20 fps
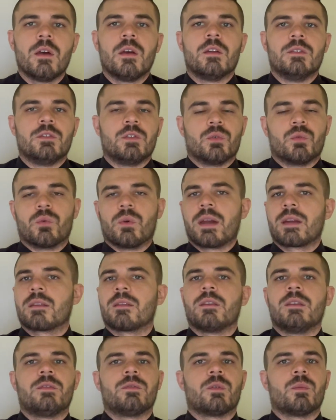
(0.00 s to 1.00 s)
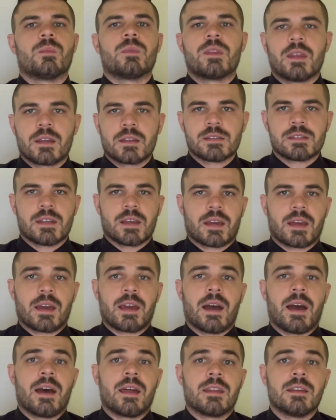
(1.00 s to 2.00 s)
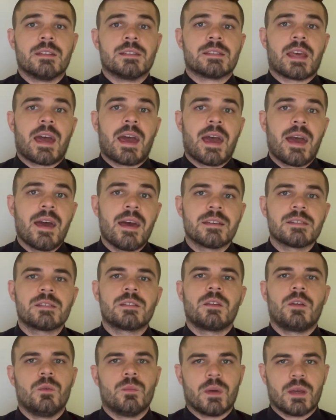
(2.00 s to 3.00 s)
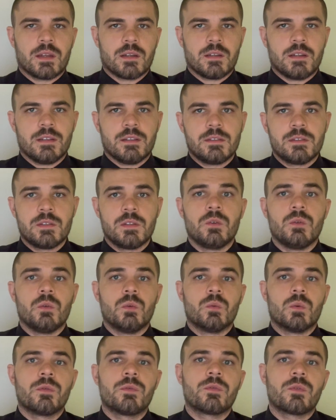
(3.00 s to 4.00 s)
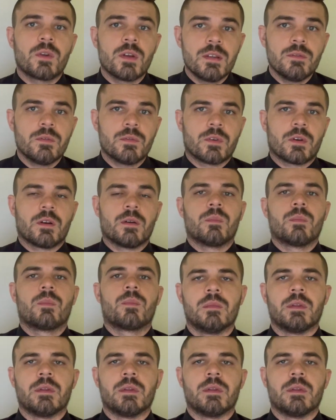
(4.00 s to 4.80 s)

directly from things that God has asked humanity to refrain from.